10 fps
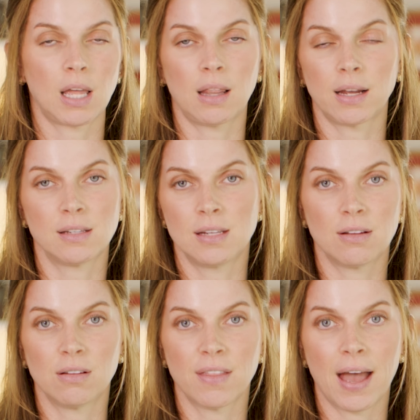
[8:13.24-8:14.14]
they like to
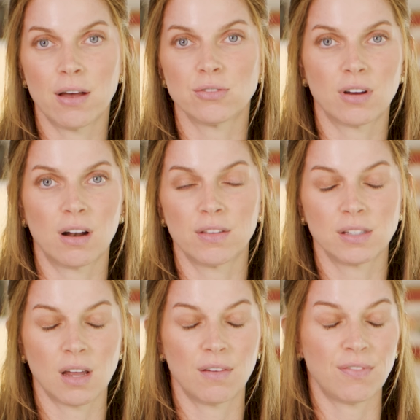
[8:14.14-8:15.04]
tinkle in the house or get on the
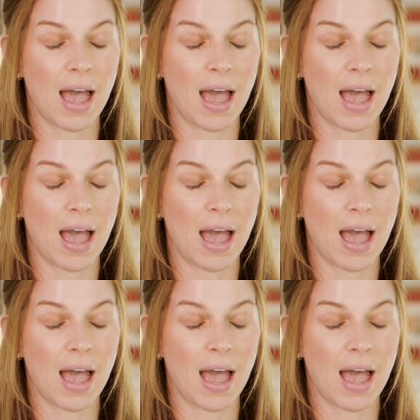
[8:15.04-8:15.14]
stuff.